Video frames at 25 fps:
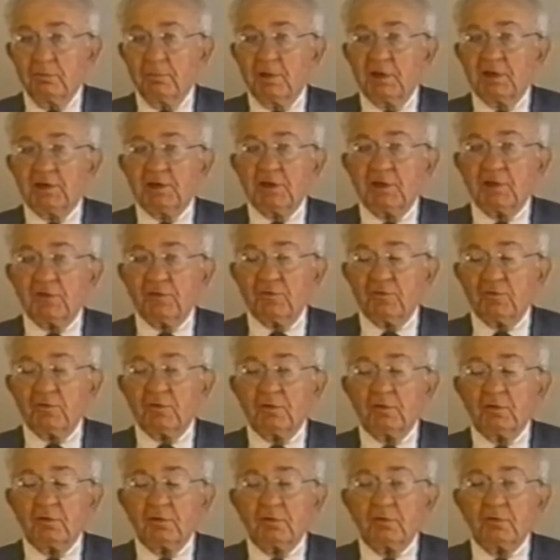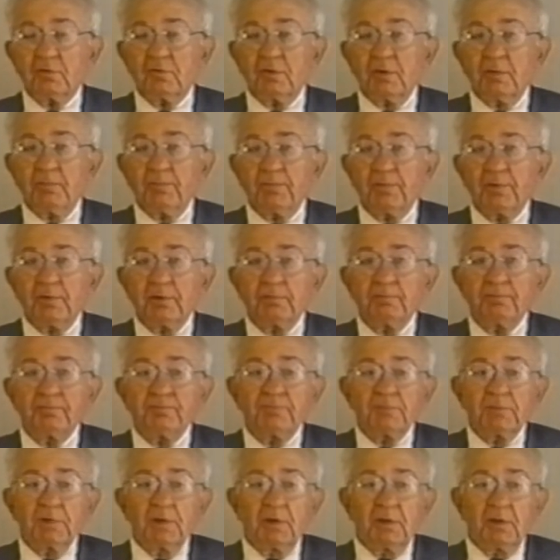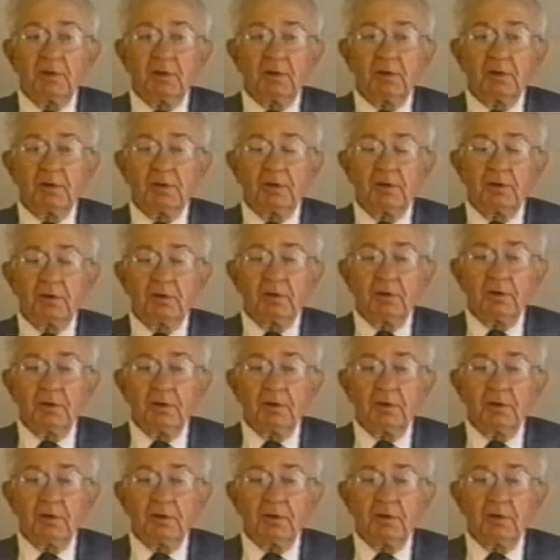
my next trip, uh,